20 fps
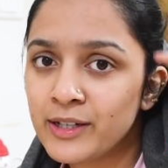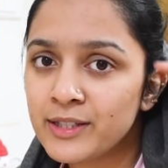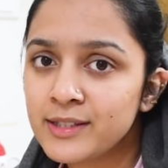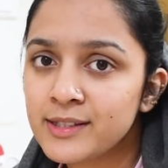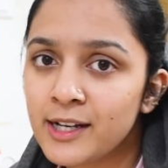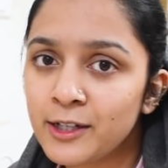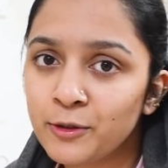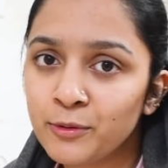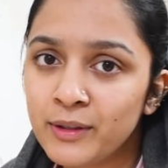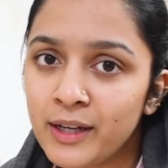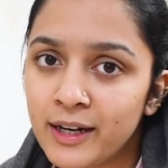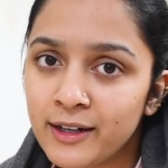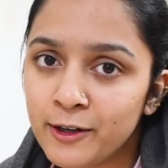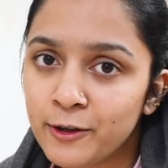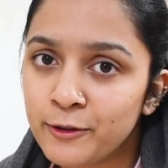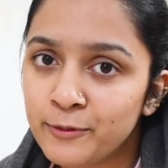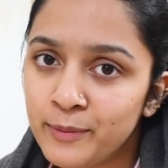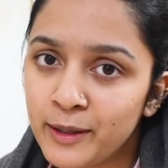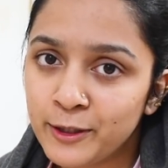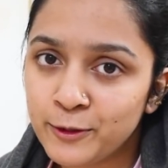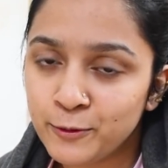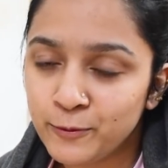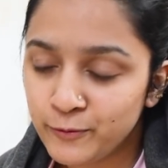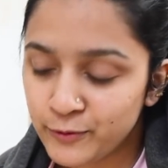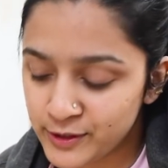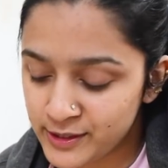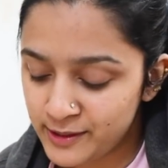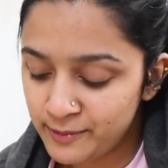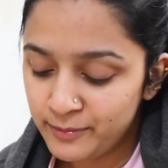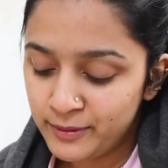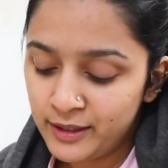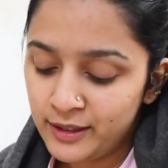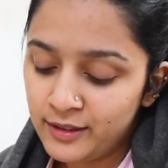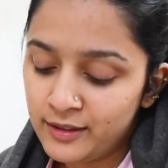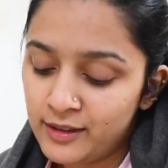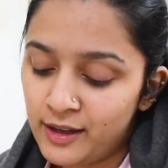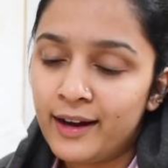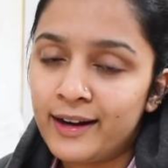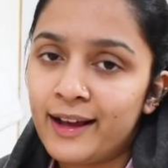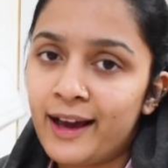I just had to get out of my room for
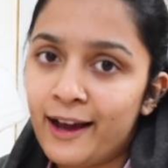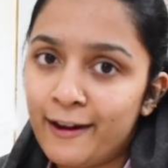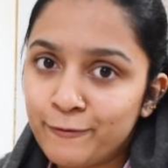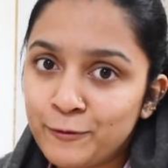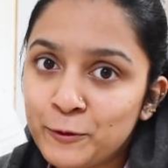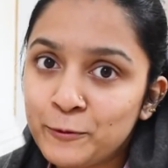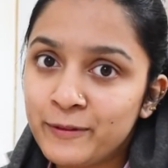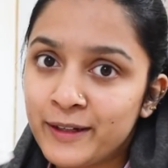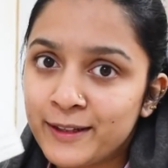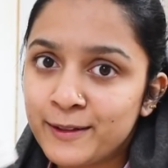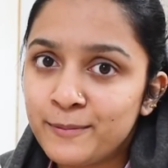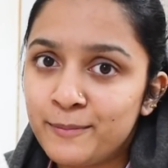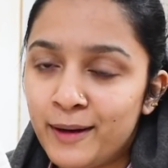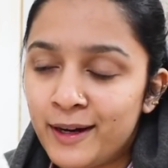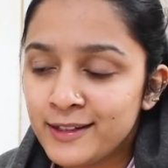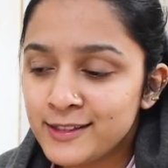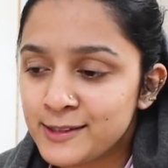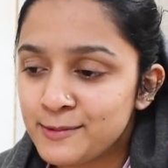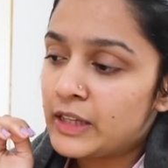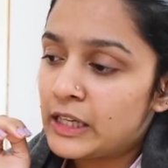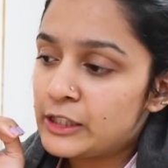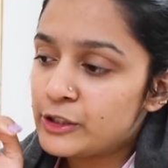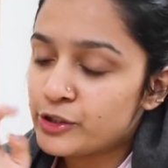something and I have to wear the mask.